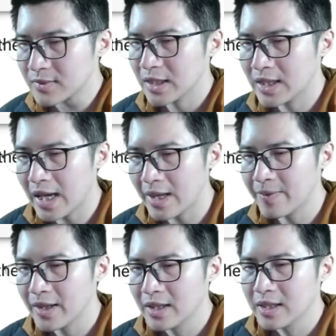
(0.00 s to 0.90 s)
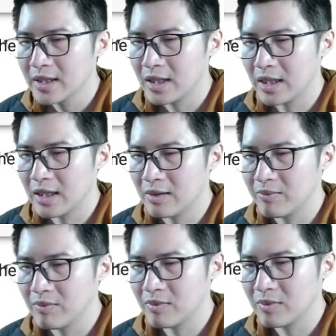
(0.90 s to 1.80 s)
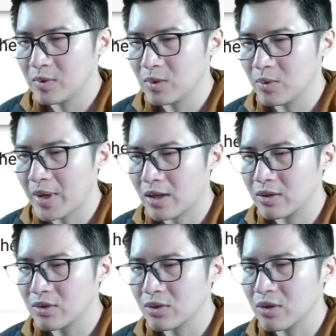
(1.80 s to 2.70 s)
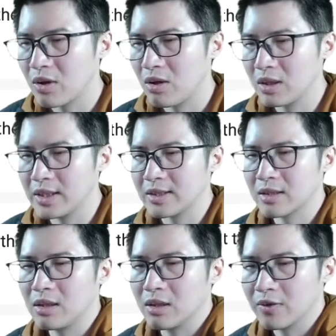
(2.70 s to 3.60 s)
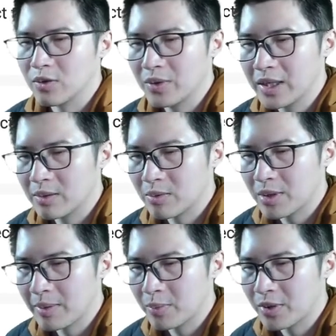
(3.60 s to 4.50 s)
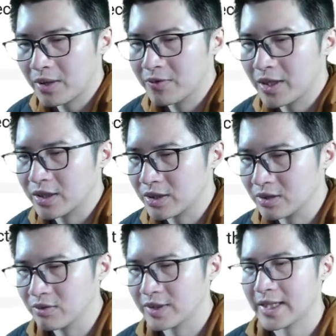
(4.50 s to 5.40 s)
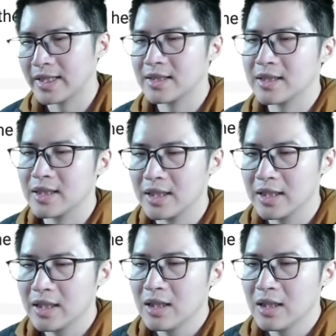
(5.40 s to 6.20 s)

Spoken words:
And then we are going to call this create prime function to get to the